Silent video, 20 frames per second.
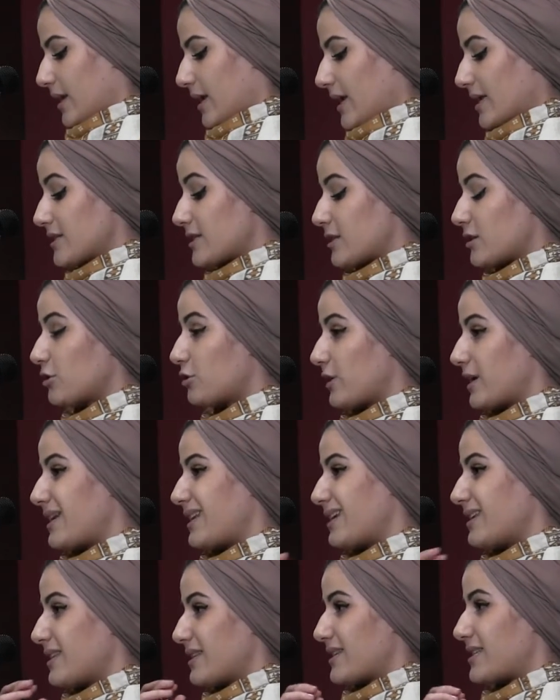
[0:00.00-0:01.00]

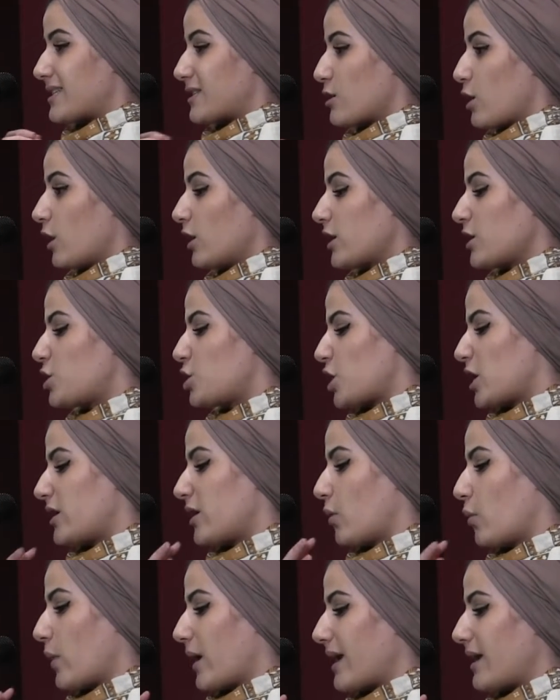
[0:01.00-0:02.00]
integrating this knowledge in
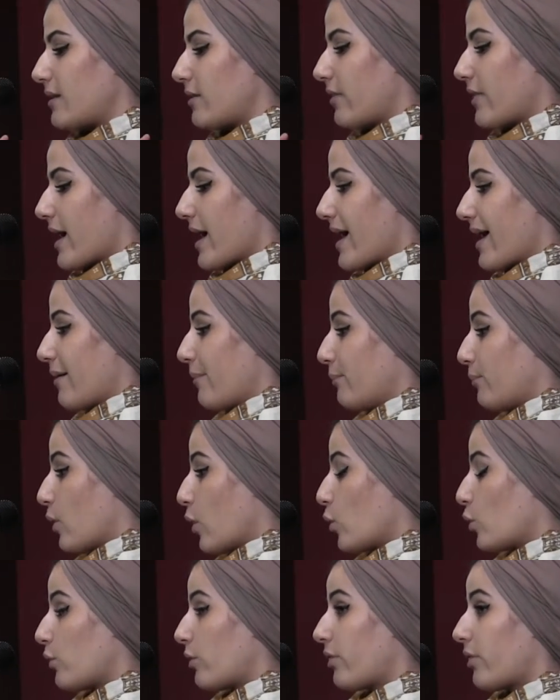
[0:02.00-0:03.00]
a way that
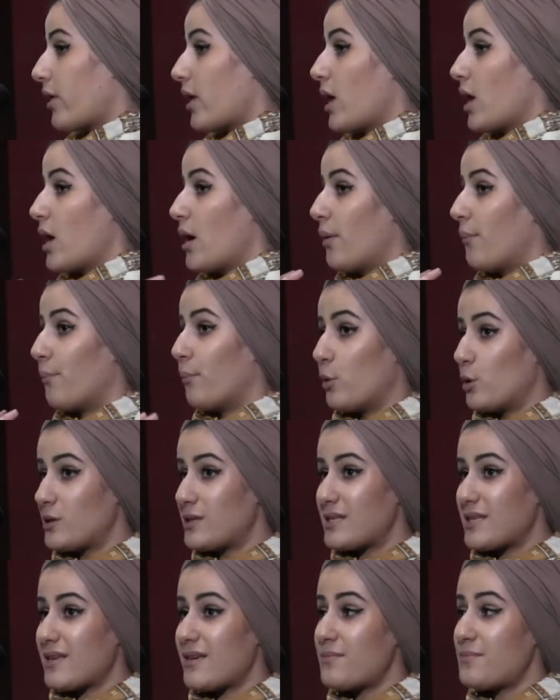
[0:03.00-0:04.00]
both
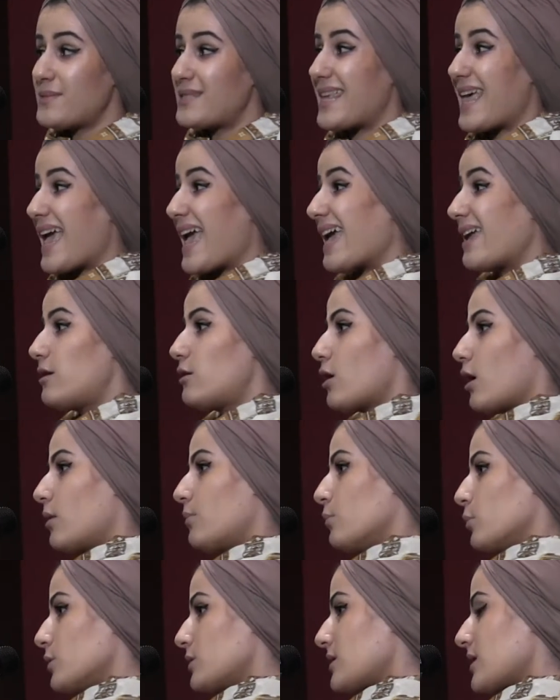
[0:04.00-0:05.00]
Muslims and
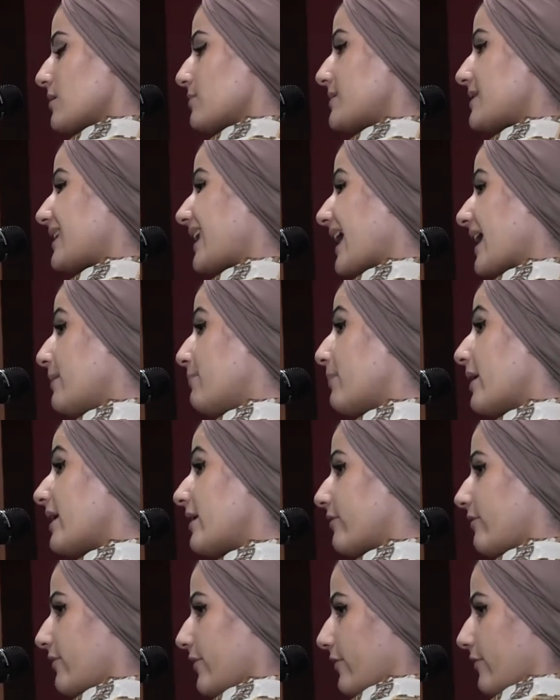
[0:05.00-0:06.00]
non-Muslims can
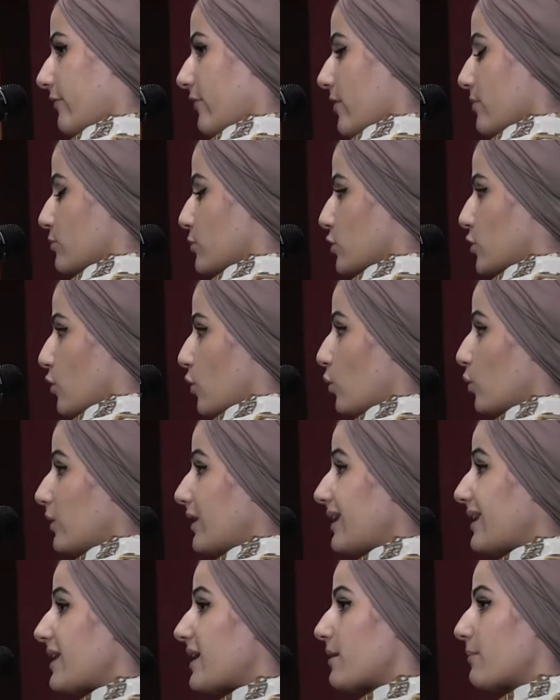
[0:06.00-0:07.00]
benefit from. So
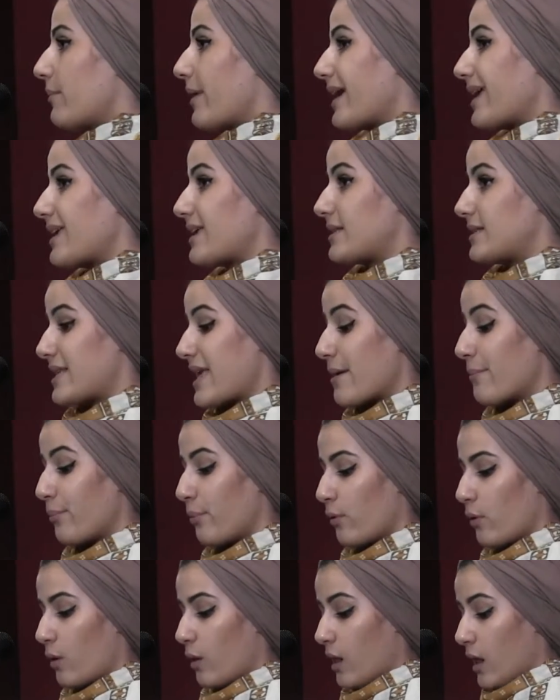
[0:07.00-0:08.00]
leading by
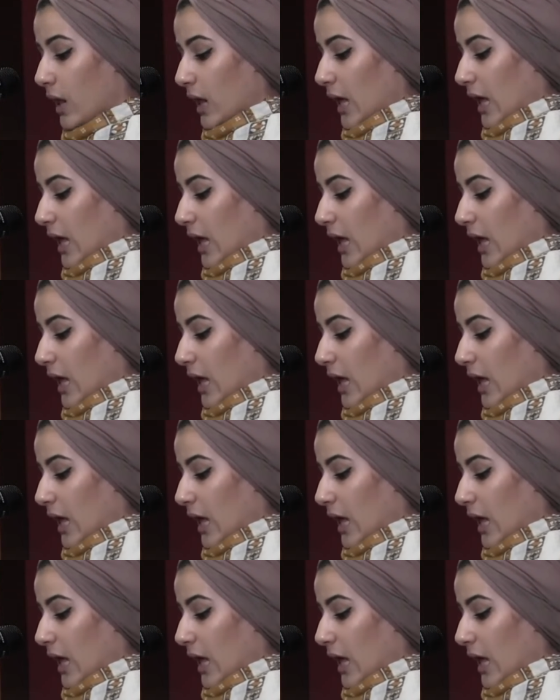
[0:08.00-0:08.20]
example.